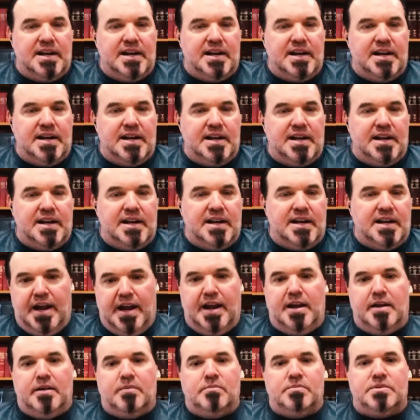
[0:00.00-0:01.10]
started
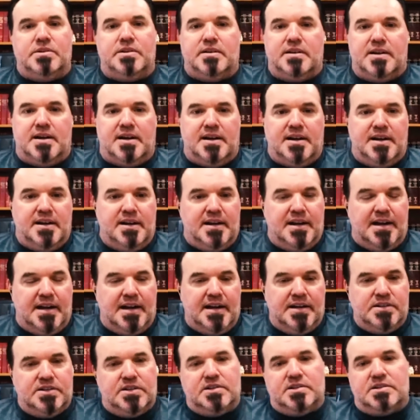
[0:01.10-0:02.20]
feeling ashamed, and I
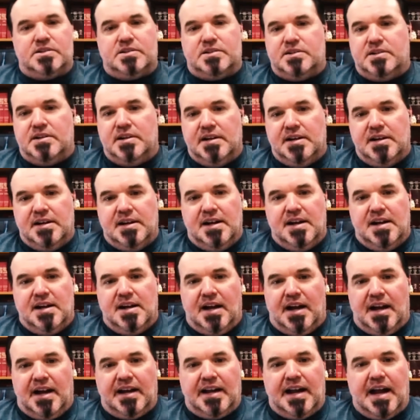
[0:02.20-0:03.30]

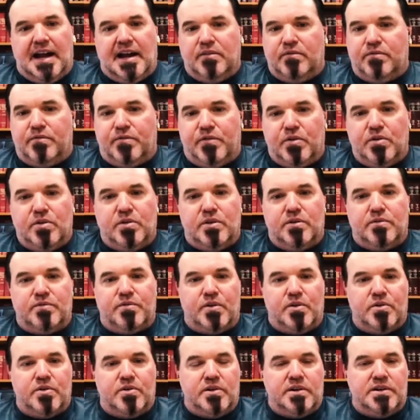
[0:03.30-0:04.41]
got further and
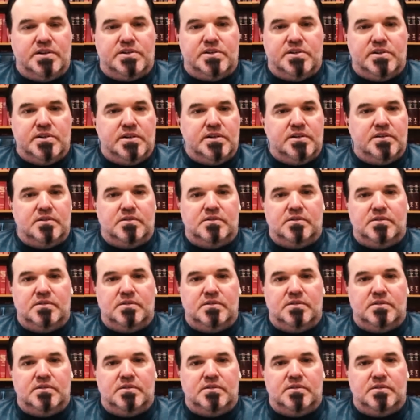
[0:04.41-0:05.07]
further into